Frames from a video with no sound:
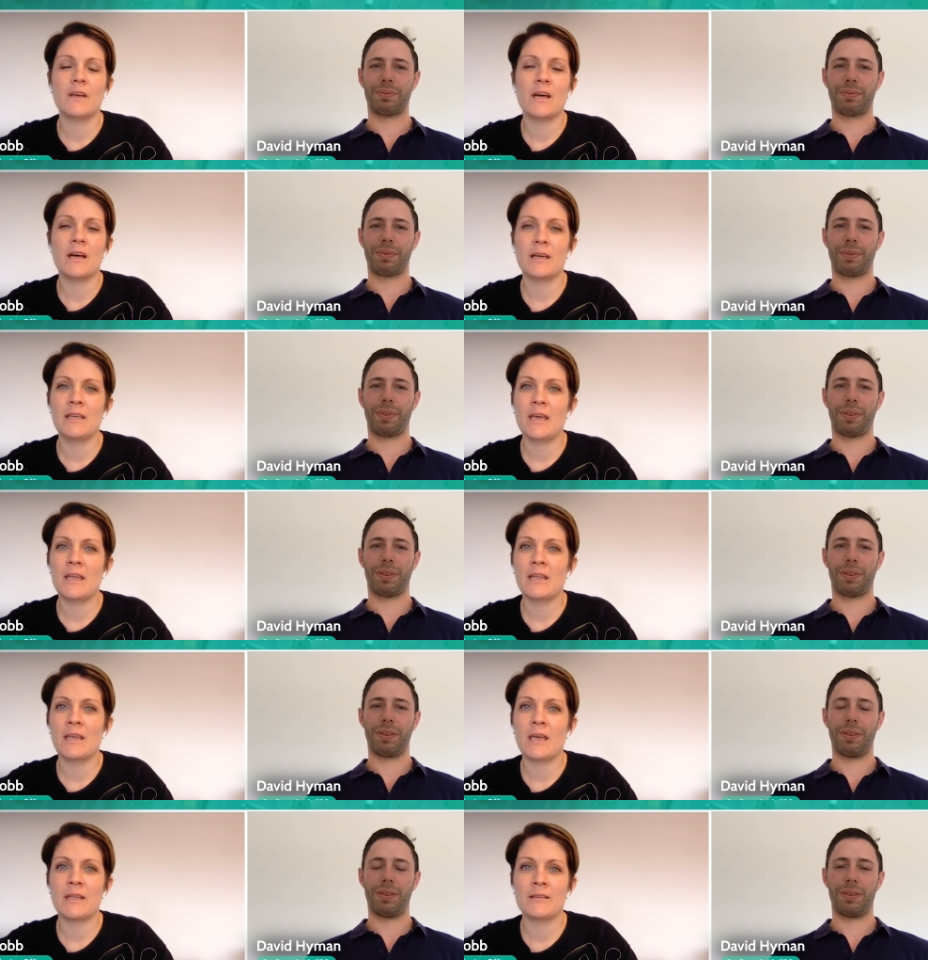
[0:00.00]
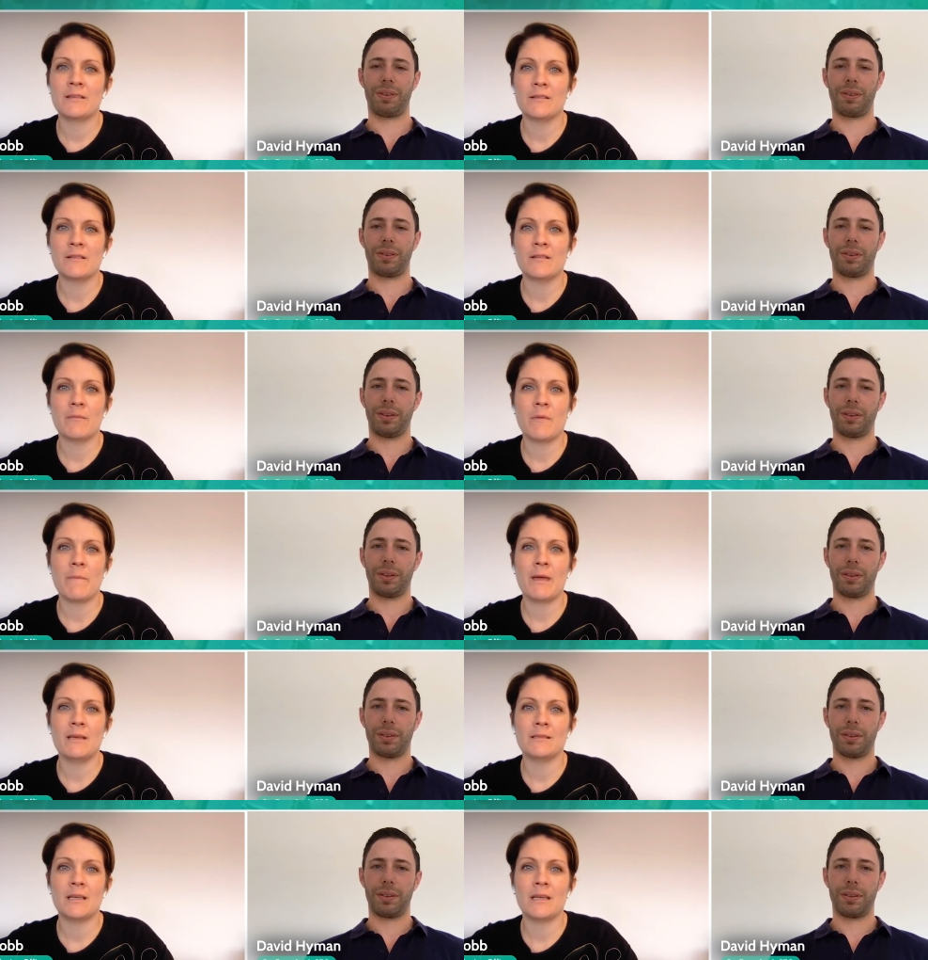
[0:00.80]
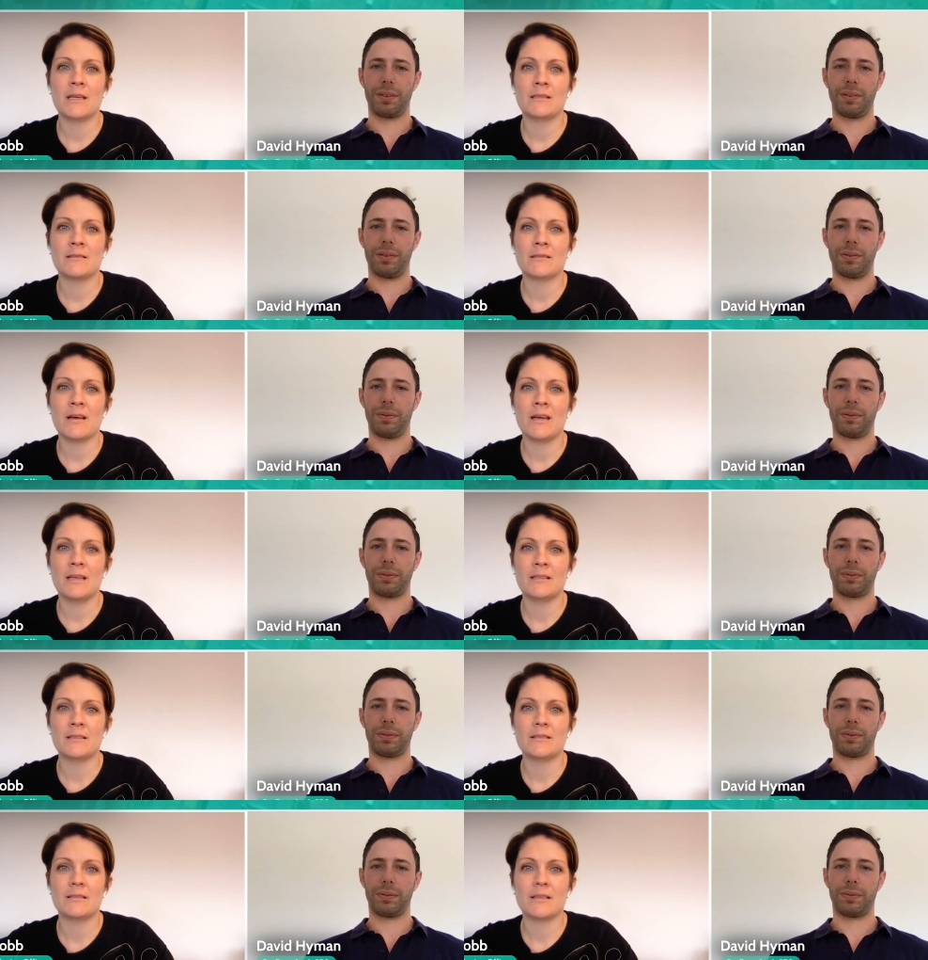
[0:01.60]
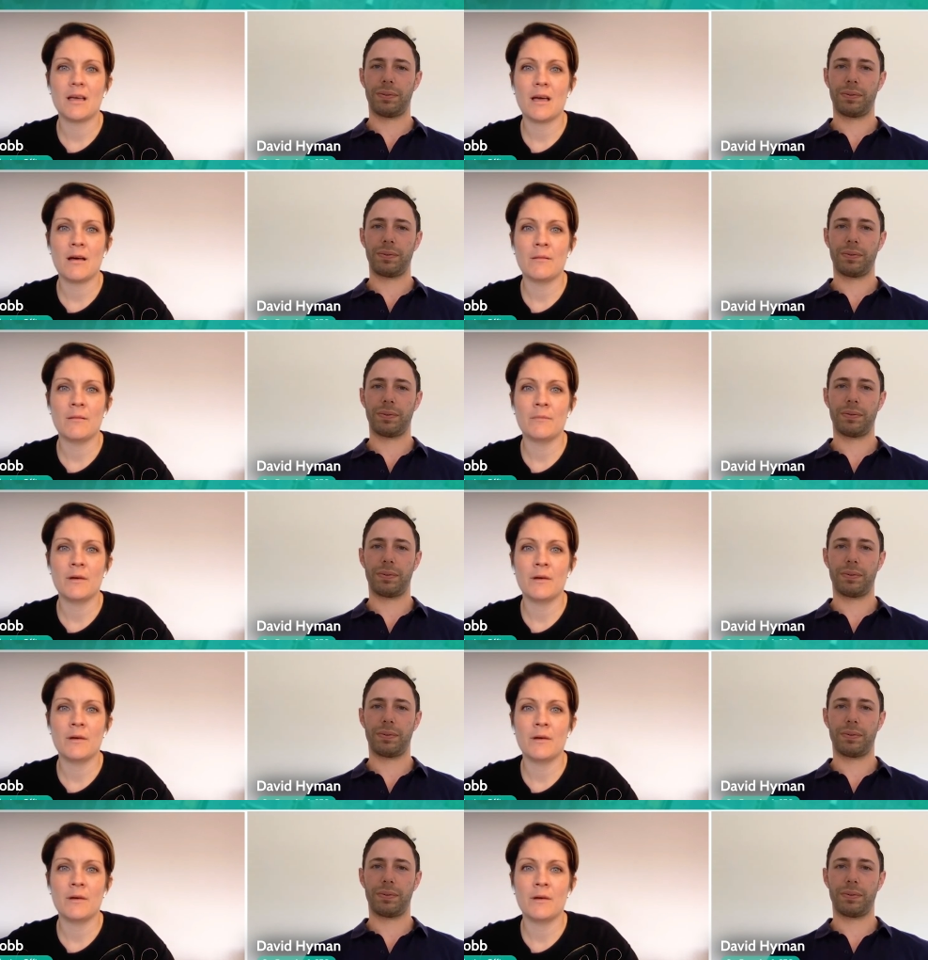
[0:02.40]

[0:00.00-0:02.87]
Speaker 1: Uh, yet again, just some amazing insights um,